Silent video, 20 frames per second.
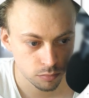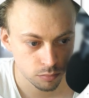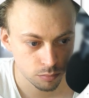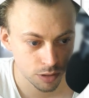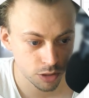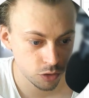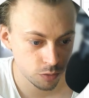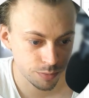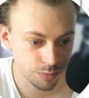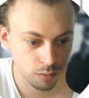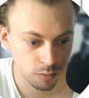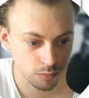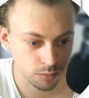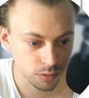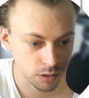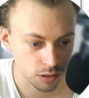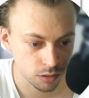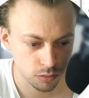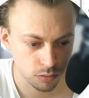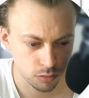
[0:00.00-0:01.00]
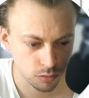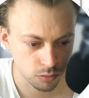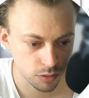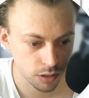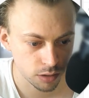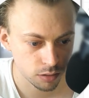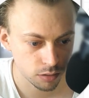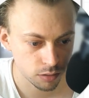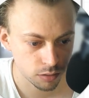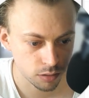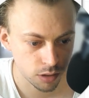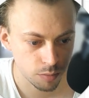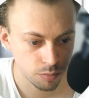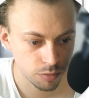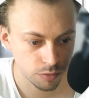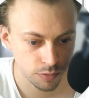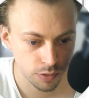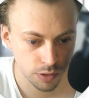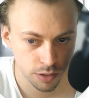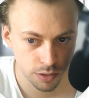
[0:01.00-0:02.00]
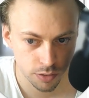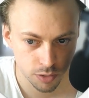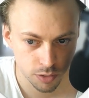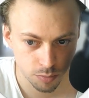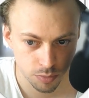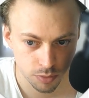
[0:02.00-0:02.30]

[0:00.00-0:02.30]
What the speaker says: But you probably can do 20 type of layers,